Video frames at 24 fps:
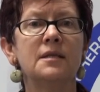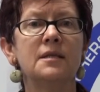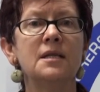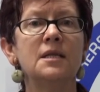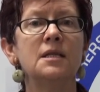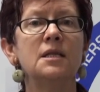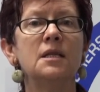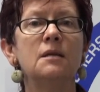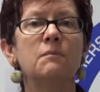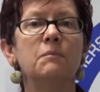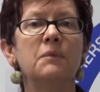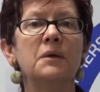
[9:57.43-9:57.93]

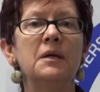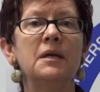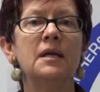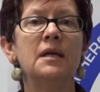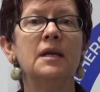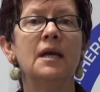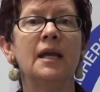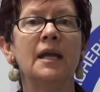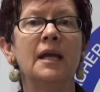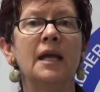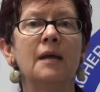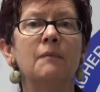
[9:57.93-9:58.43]

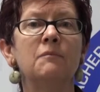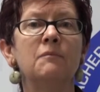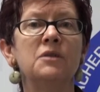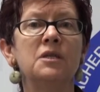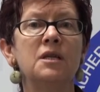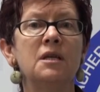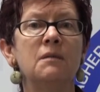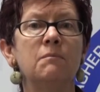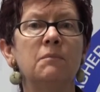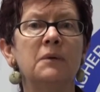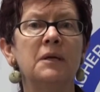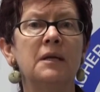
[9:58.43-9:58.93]
CTP and
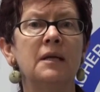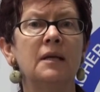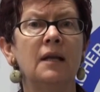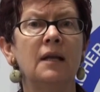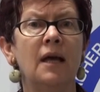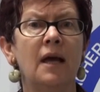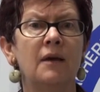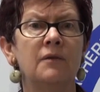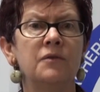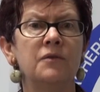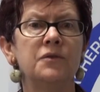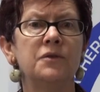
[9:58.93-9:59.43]
MTP
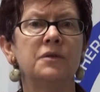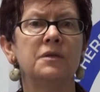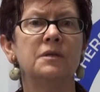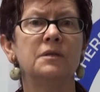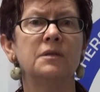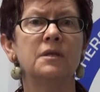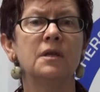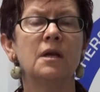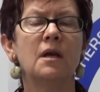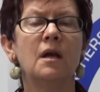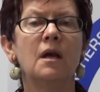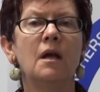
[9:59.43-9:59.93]

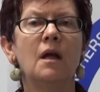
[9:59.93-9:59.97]
allowances.